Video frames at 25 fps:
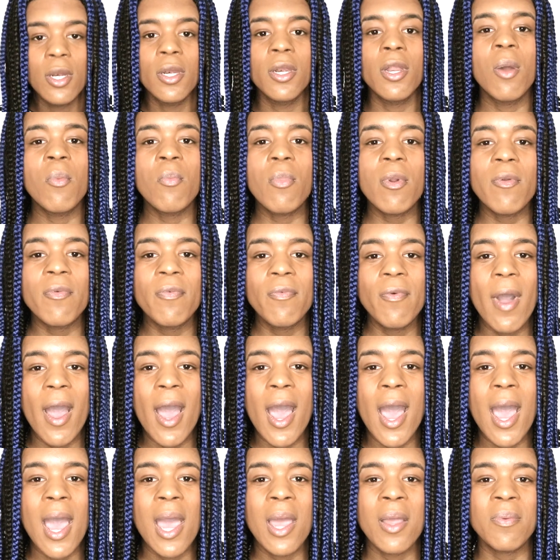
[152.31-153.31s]
Number
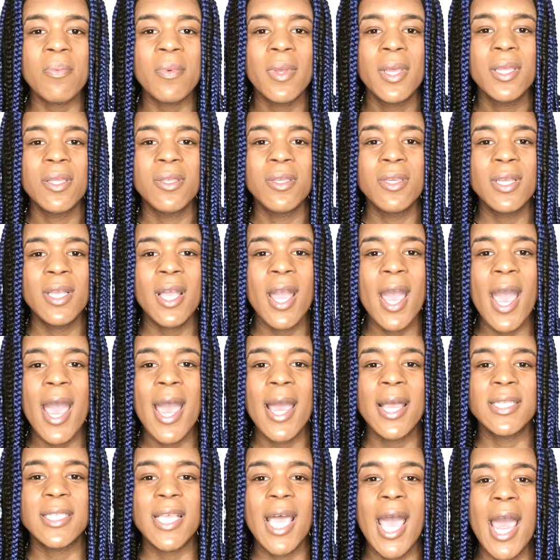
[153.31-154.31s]
five, you
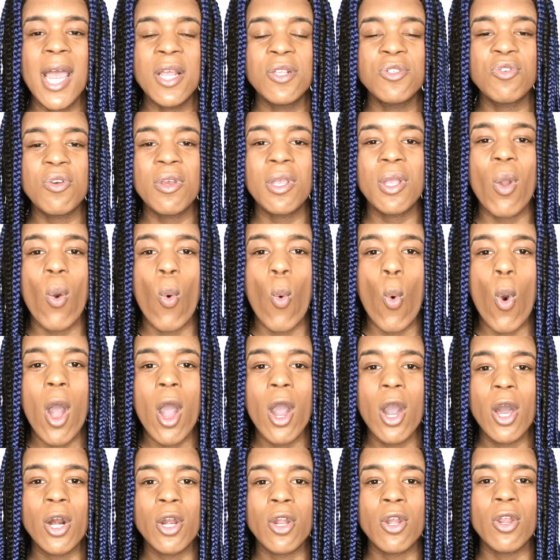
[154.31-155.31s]
guys, I drink
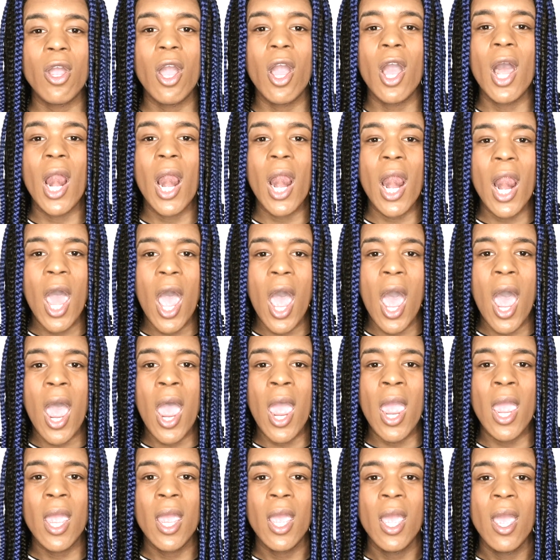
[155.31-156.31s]
water a
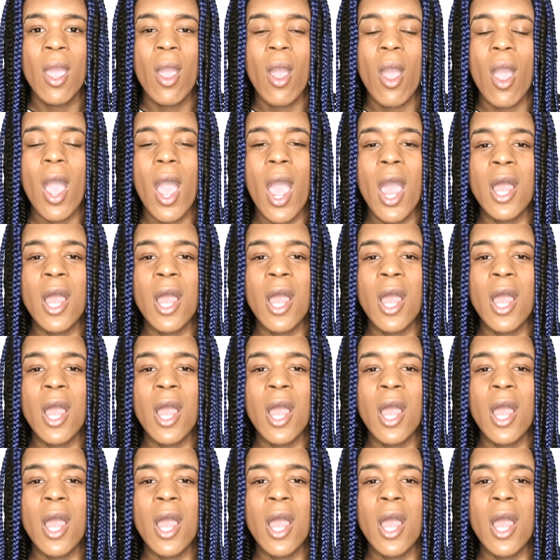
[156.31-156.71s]
lot.